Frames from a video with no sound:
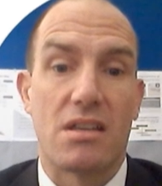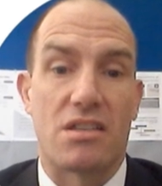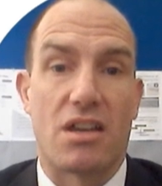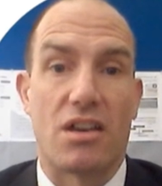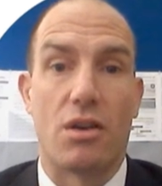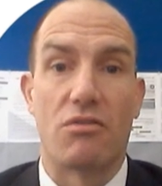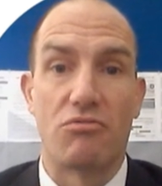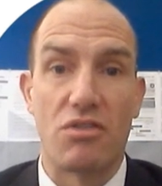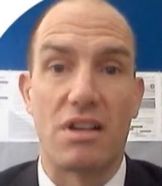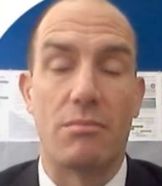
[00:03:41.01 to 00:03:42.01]
So a
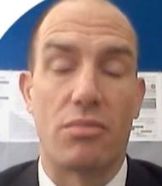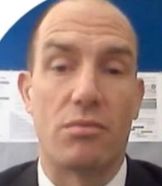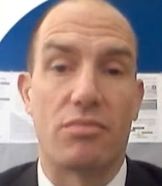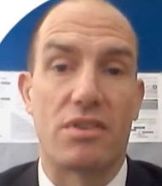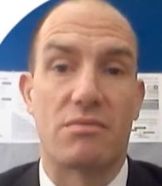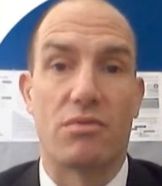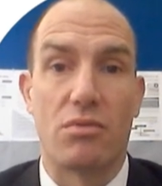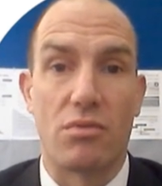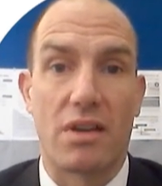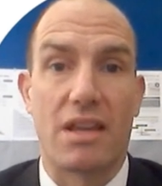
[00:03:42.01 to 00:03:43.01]
really important
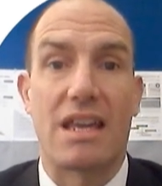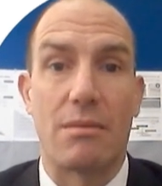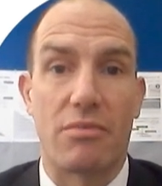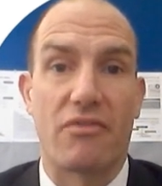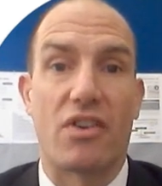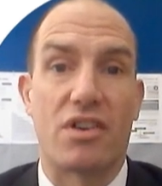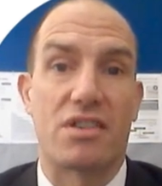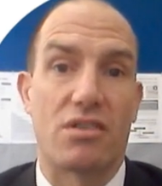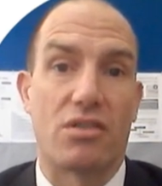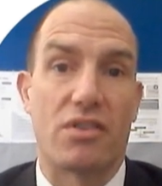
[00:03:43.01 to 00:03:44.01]
principle, keep
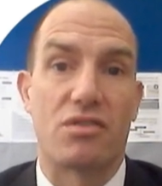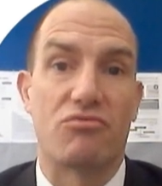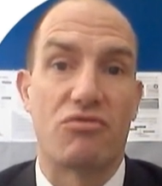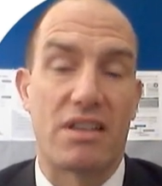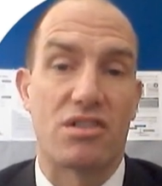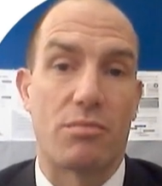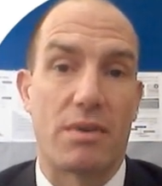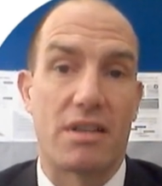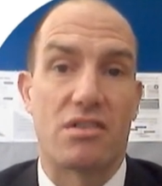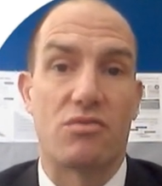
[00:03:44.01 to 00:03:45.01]
focusing on those red
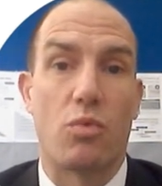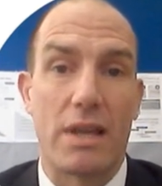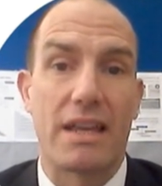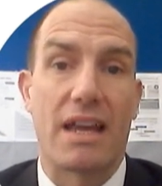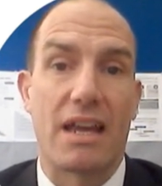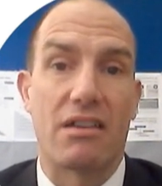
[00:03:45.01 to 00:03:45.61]
topics, those weak